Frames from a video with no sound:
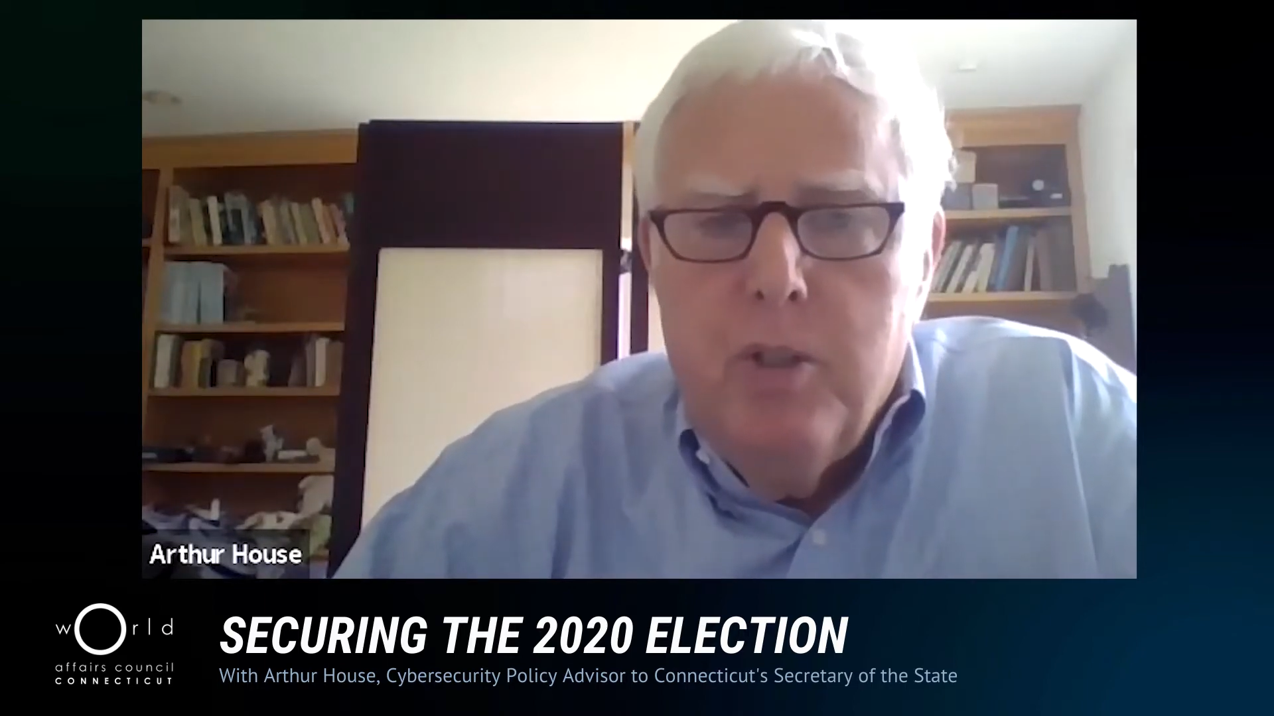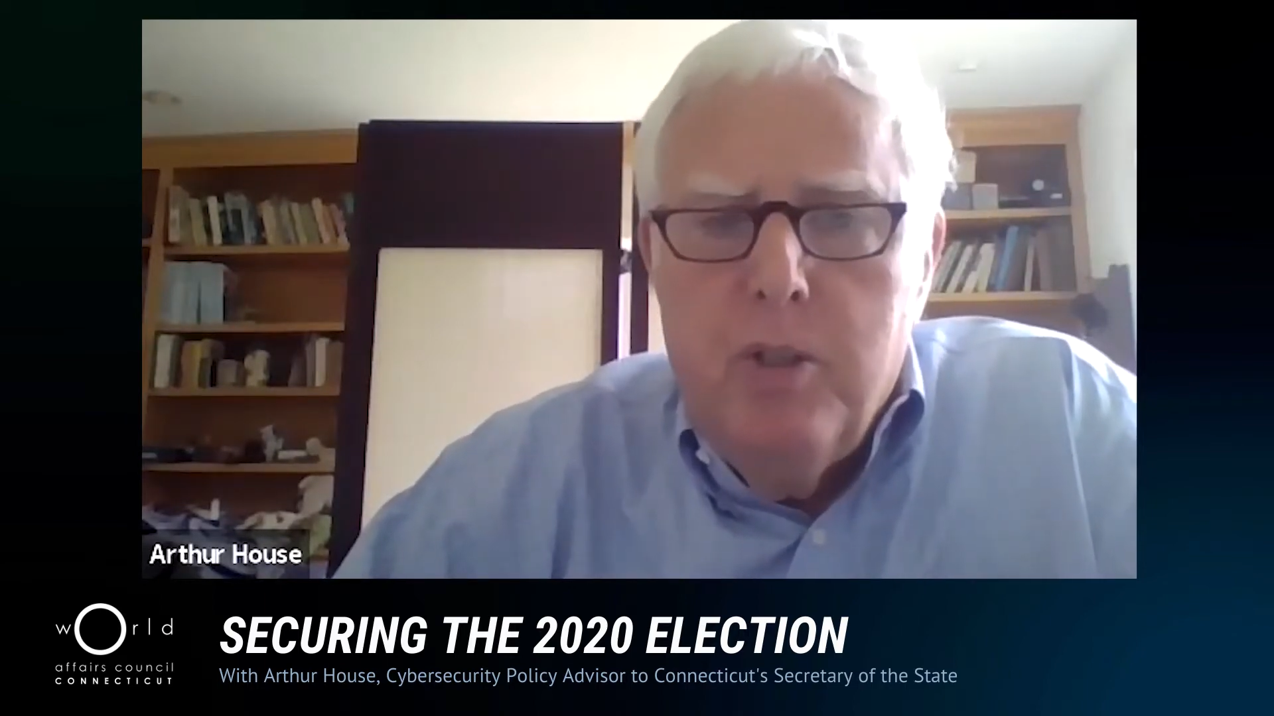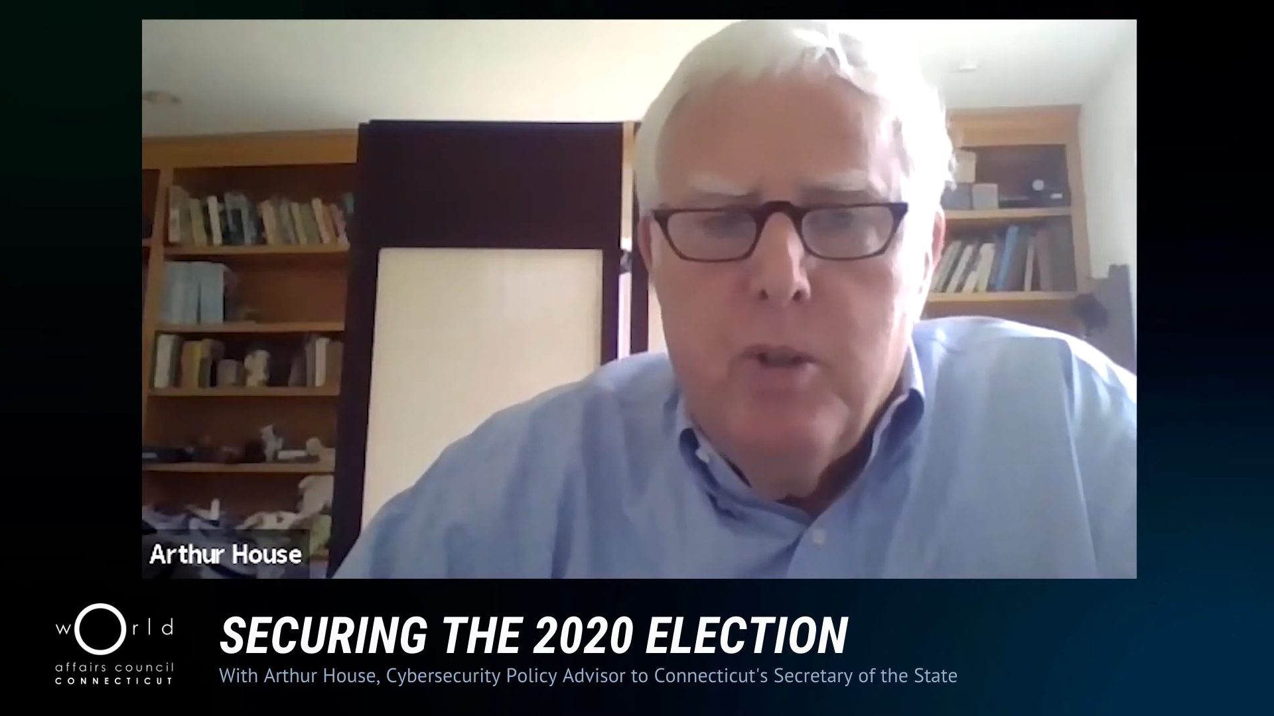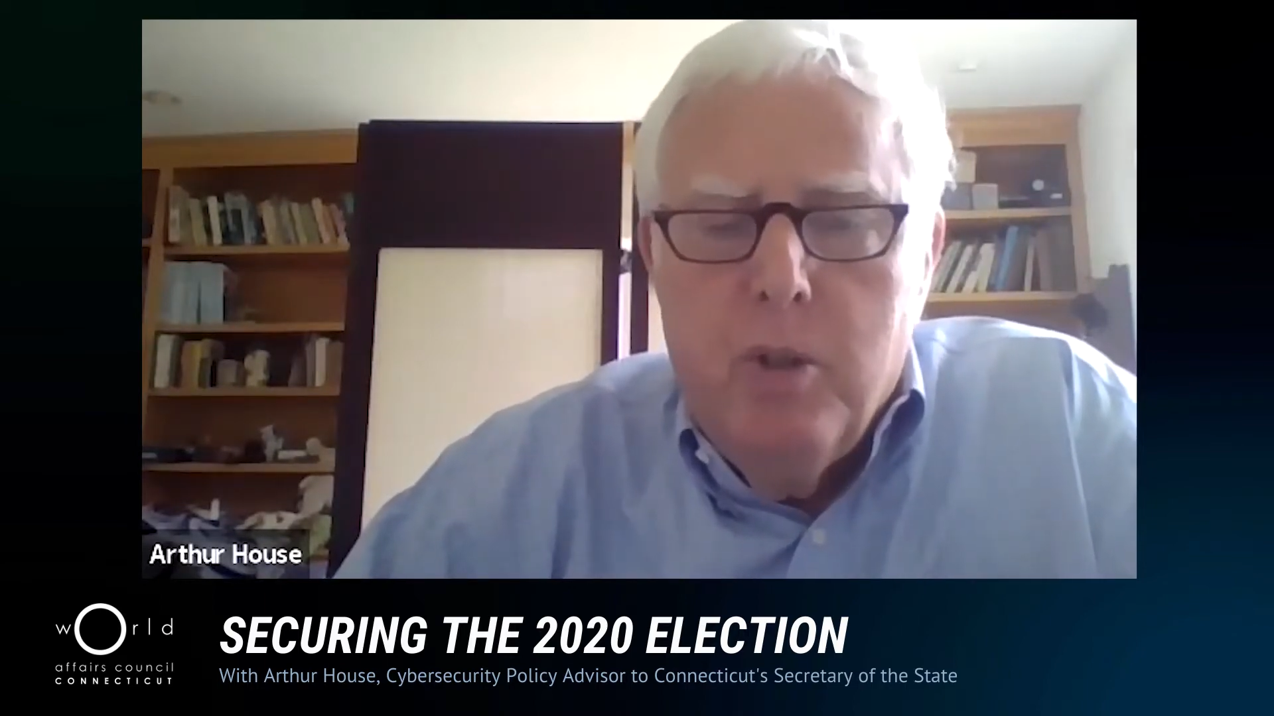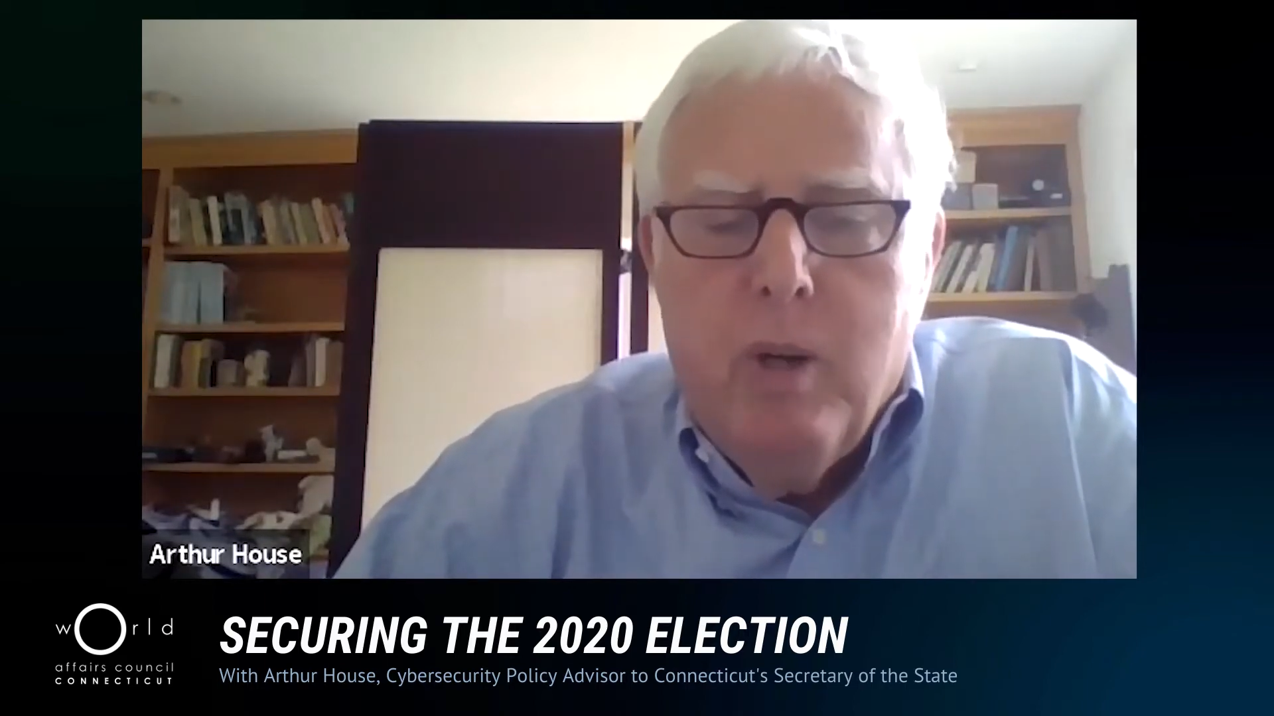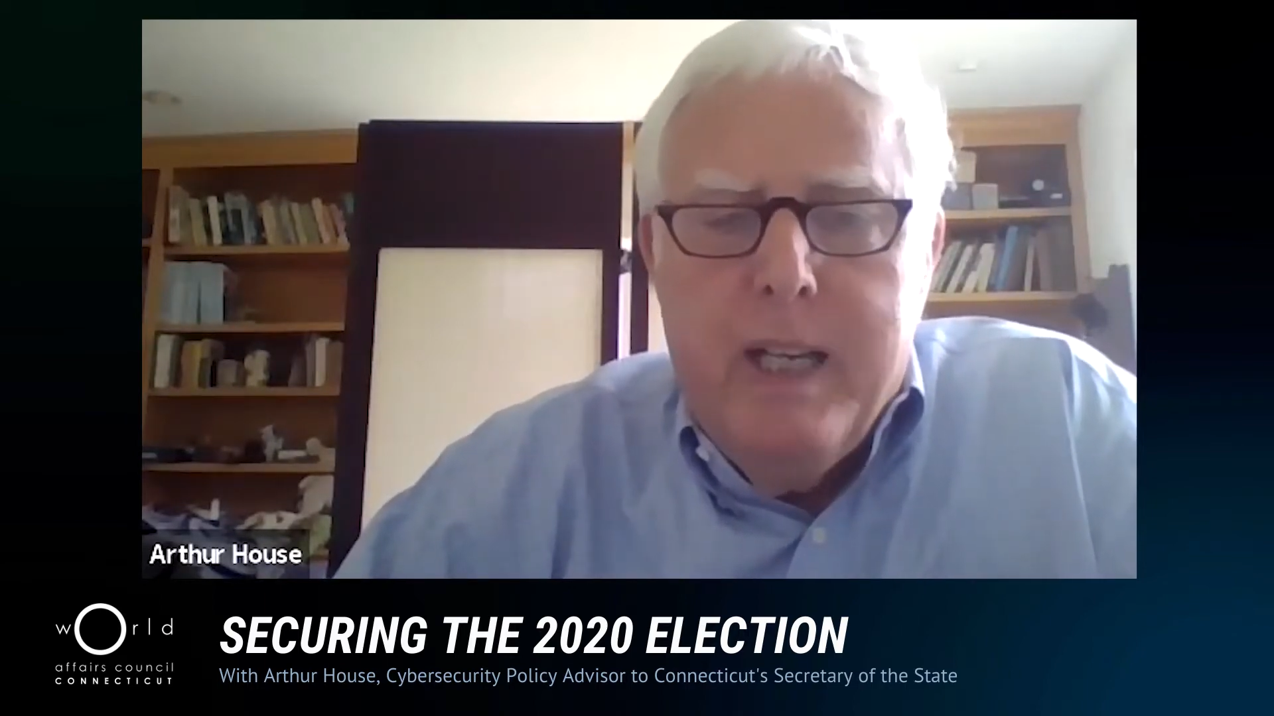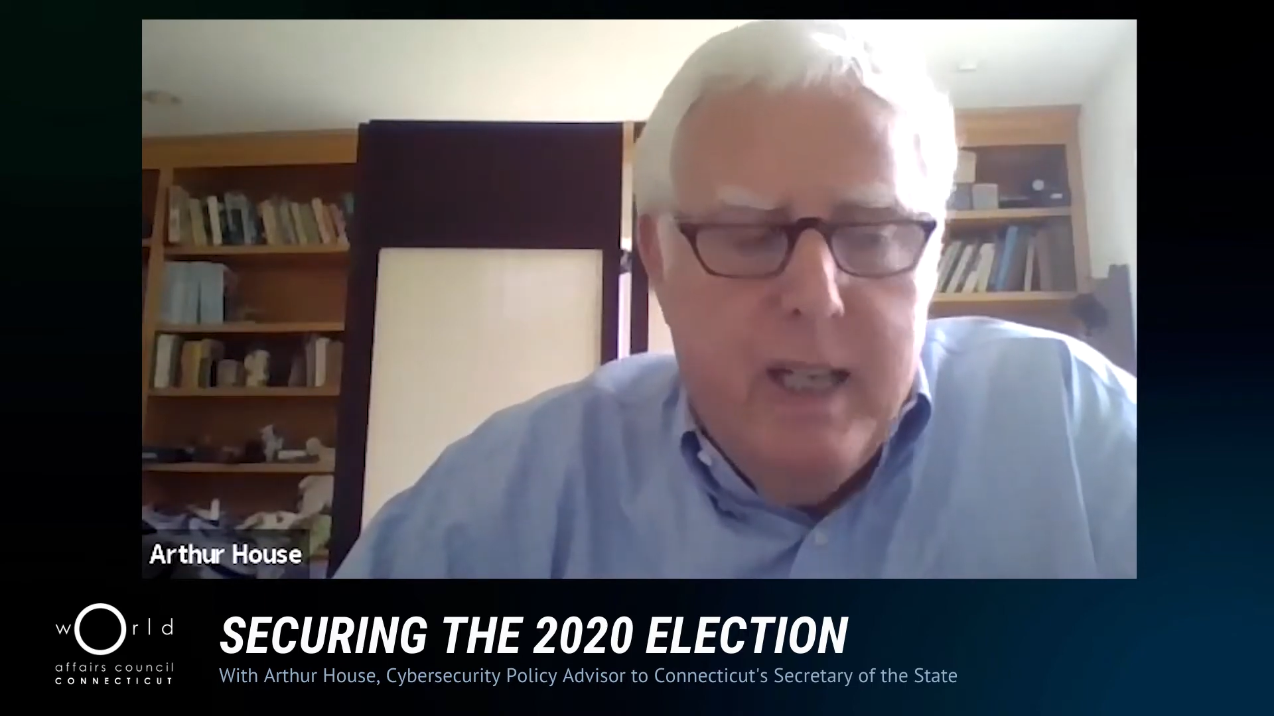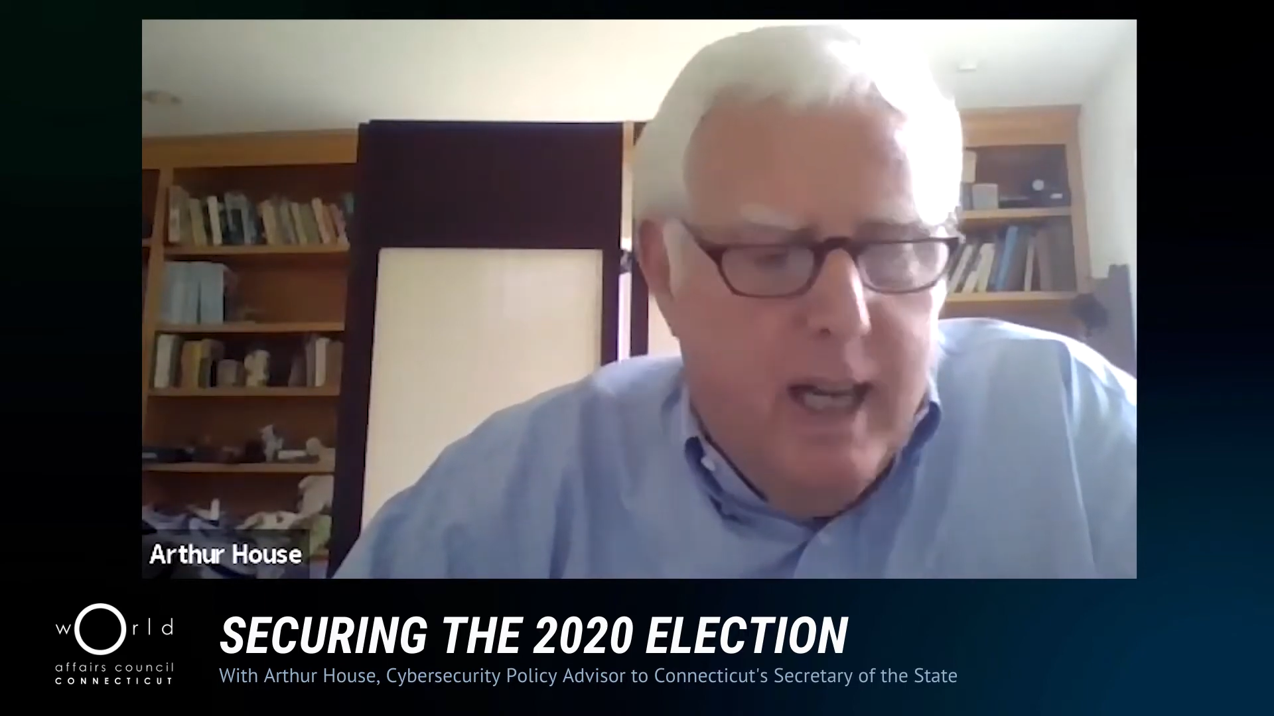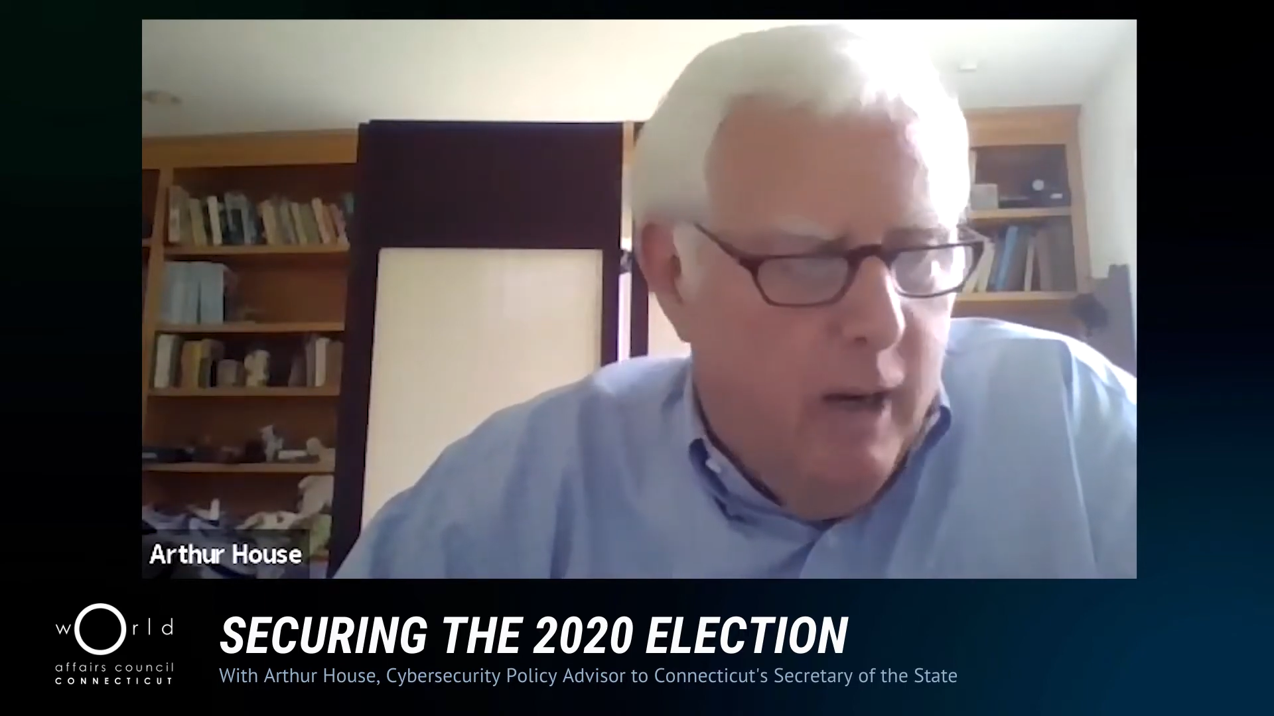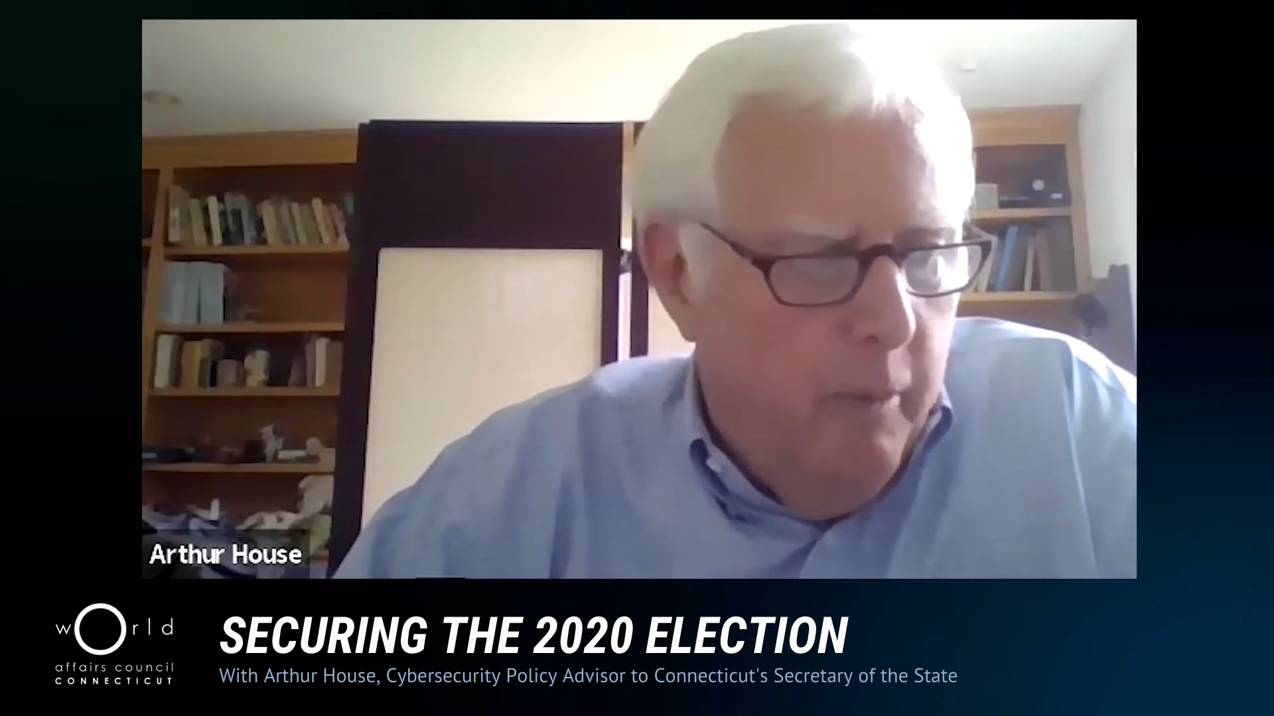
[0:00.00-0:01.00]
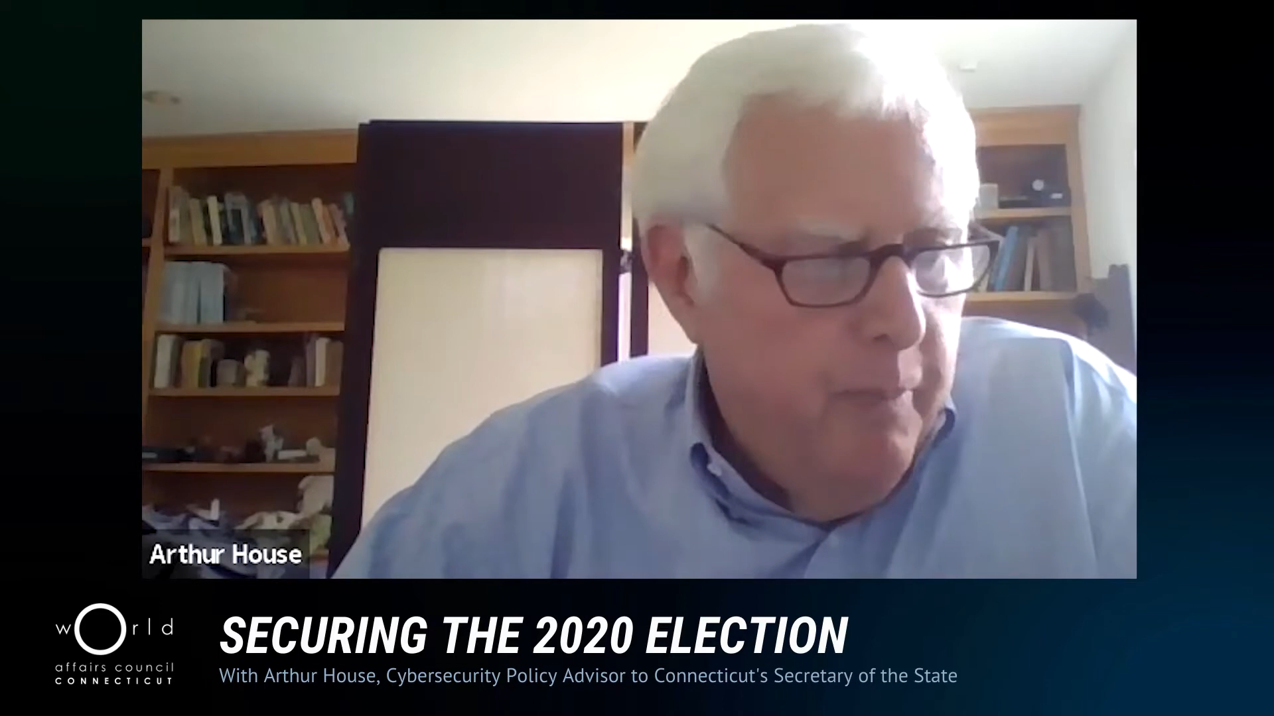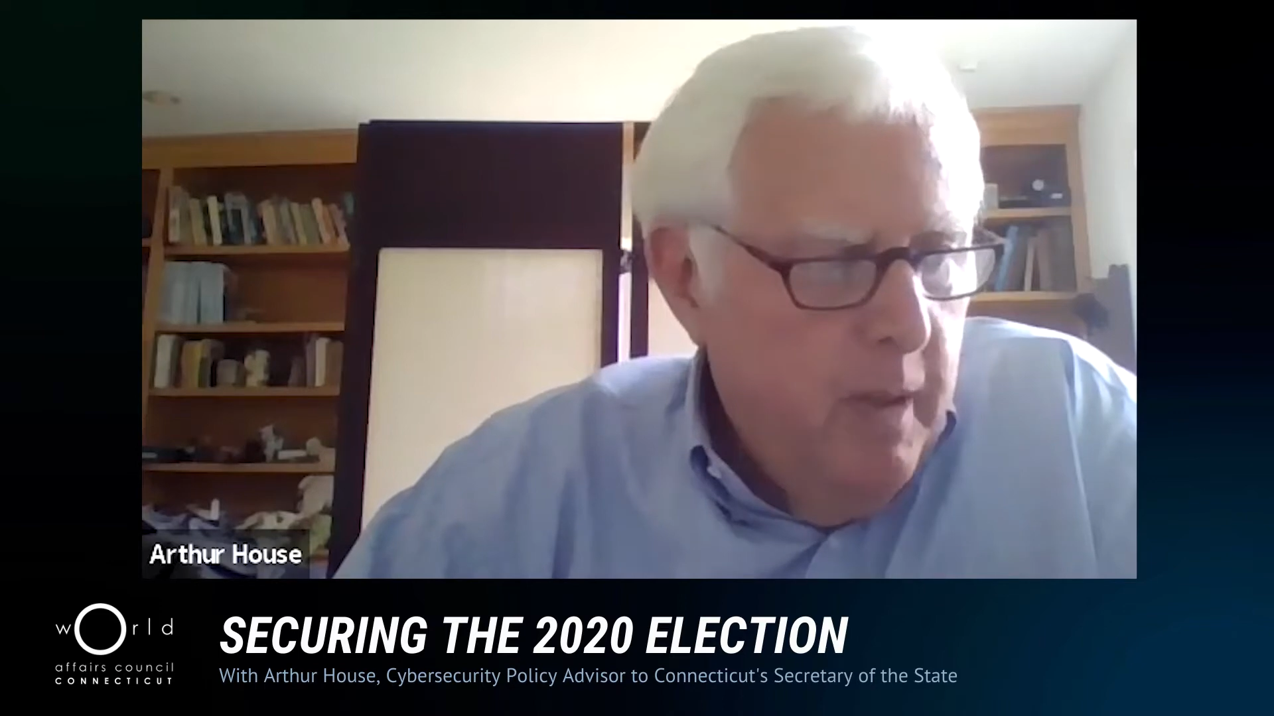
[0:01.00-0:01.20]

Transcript: to do it right now.